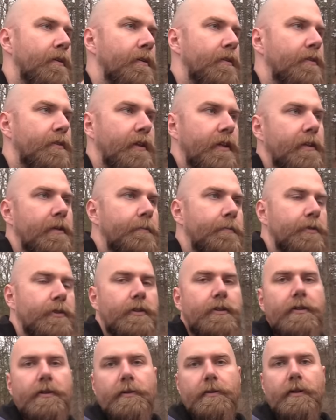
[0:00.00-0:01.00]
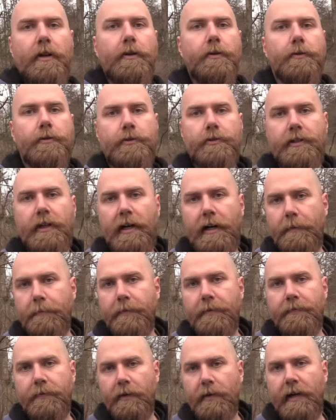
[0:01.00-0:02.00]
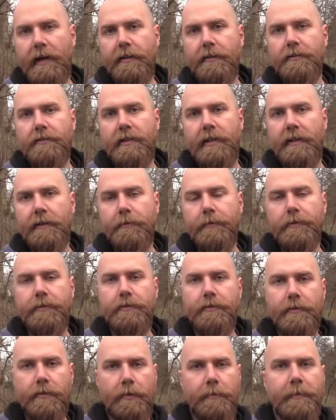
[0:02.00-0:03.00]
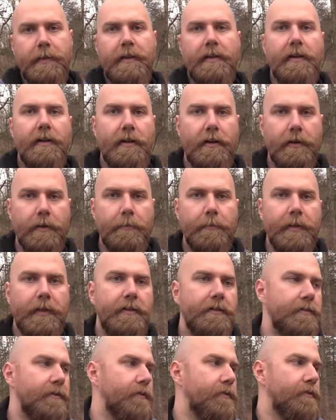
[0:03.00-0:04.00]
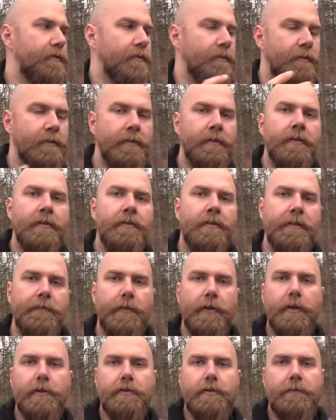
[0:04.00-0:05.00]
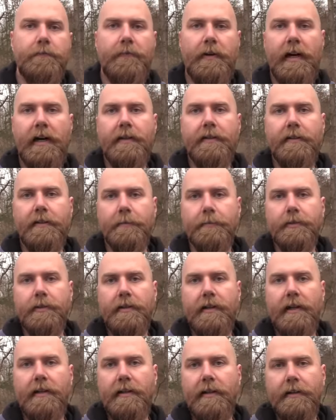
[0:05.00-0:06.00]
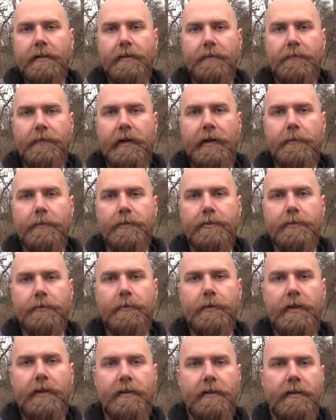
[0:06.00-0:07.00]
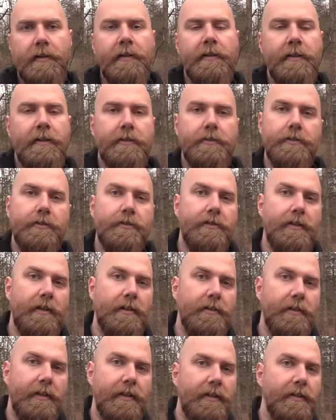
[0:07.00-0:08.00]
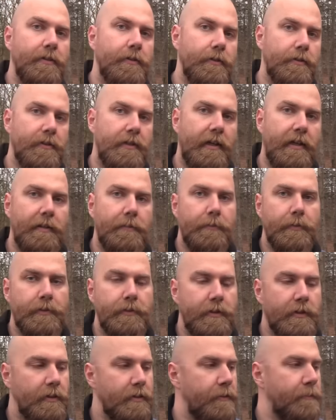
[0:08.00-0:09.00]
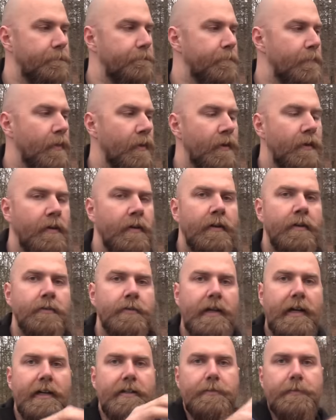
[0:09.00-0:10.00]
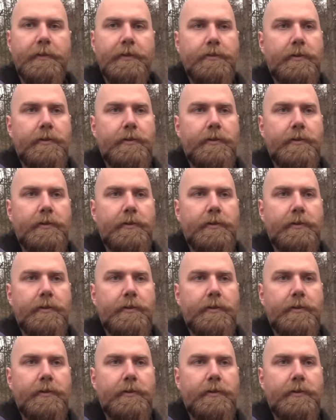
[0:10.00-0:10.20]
them to your local shop if they're out of state, which normally they are, because it's difficult to find them, so you're not likely to find what you want necessarily in your state, but you could. So it has to be